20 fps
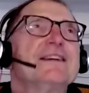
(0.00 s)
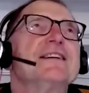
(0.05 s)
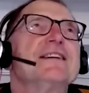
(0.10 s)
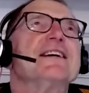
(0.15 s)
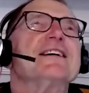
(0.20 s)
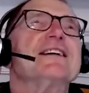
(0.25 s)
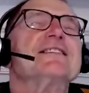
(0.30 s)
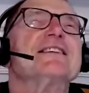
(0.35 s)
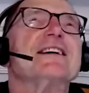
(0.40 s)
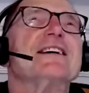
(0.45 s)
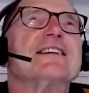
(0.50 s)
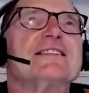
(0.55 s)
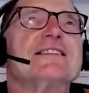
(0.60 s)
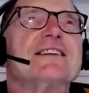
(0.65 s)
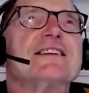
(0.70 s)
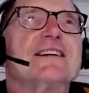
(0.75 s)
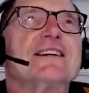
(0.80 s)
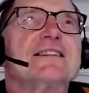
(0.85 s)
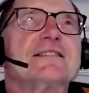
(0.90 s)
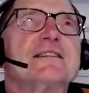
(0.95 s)

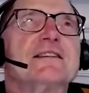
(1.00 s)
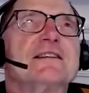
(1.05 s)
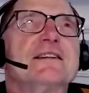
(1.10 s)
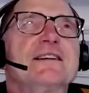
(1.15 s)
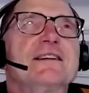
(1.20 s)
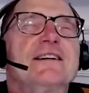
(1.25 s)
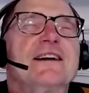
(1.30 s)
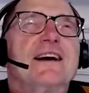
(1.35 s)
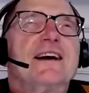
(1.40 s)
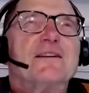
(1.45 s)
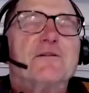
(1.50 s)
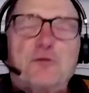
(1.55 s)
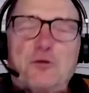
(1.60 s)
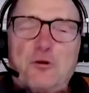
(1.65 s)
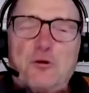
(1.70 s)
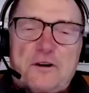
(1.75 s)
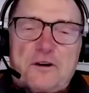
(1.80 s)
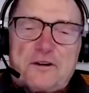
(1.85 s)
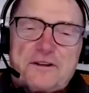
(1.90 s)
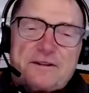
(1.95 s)
and of
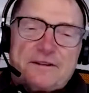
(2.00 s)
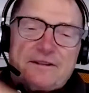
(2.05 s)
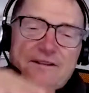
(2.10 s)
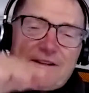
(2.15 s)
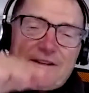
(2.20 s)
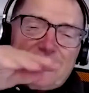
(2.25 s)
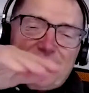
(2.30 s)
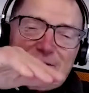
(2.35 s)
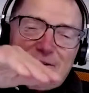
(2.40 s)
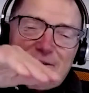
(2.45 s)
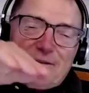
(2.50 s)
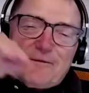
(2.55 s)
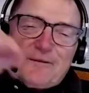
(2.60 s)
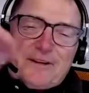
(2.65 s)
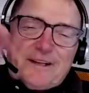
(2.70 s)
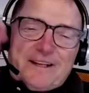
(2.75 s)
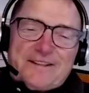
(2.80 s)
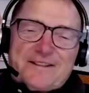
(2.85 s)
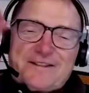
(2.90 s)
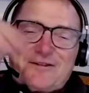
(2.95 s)
course,
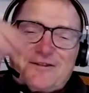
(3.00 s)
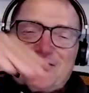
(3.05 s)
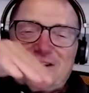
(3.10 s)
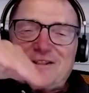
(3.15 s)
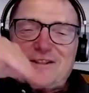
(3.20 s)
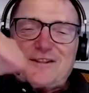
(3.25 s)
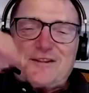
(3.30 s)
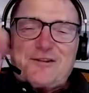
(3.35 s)
it's just